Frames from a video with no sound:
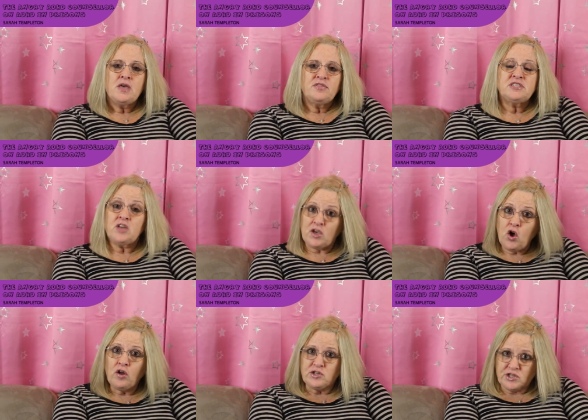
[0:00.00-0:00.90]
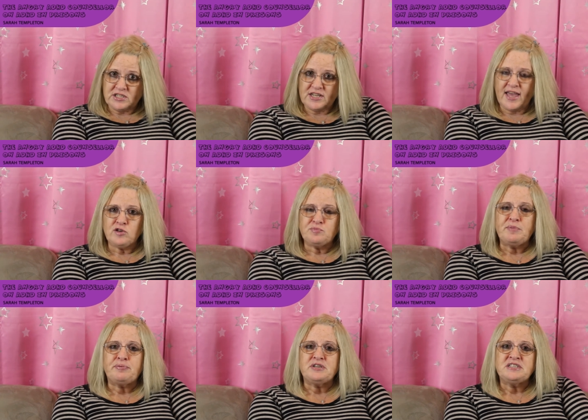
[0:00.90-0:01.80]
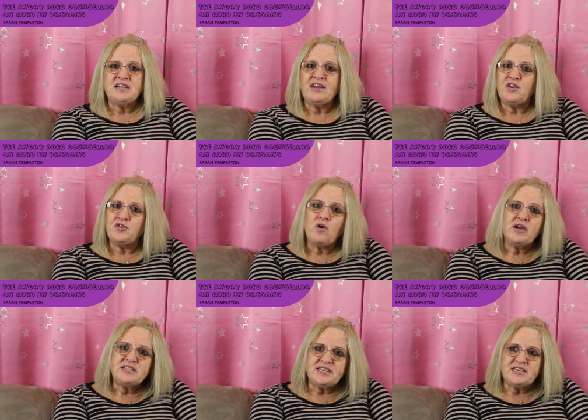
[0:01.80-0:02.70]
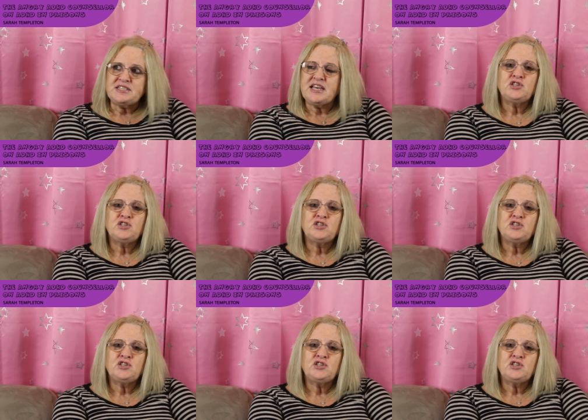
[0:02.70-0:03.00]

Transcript: The psychologist at Aylesbury Prison had other ideas,